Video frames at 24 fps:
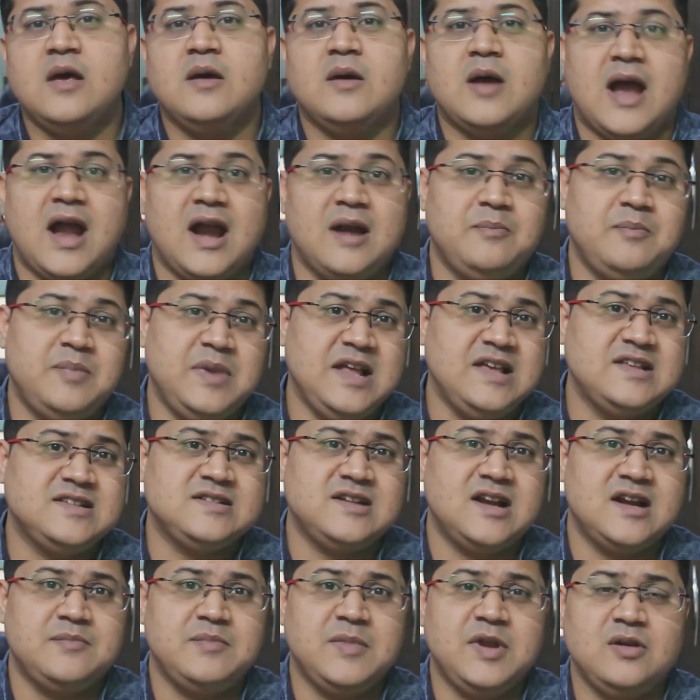And please
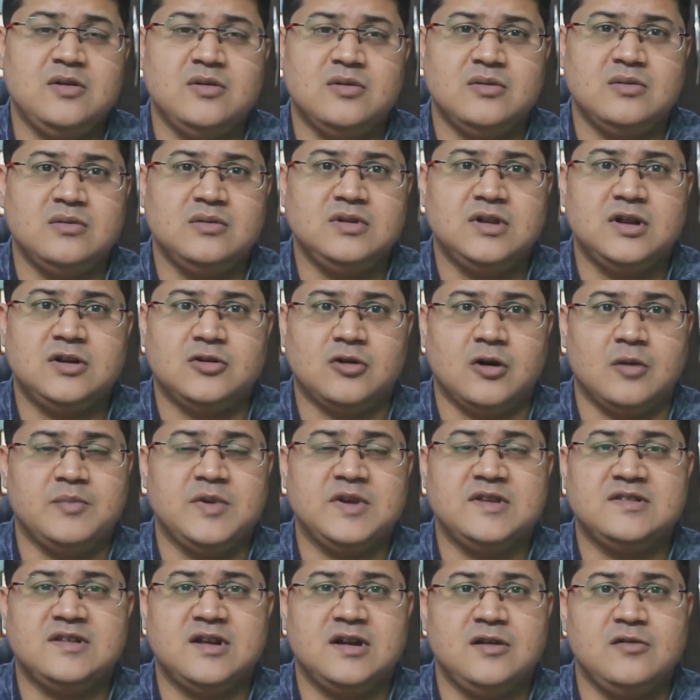let me know the
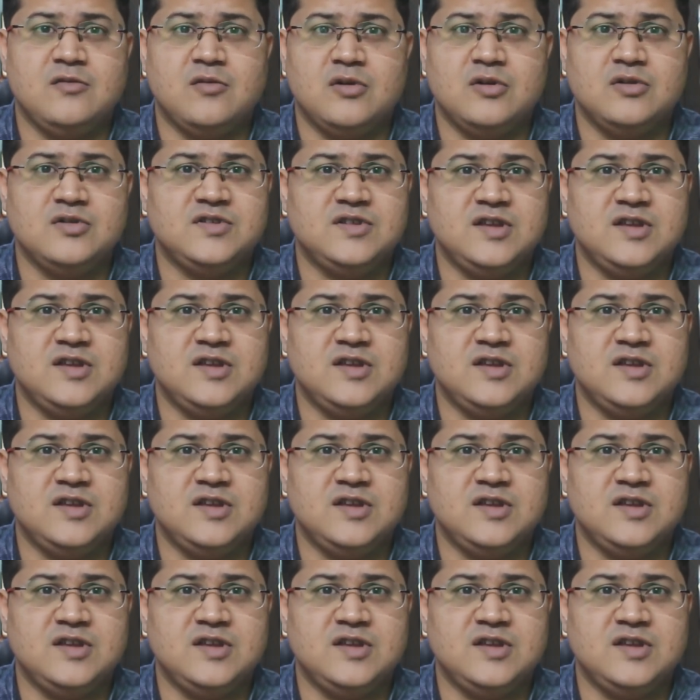topics that you want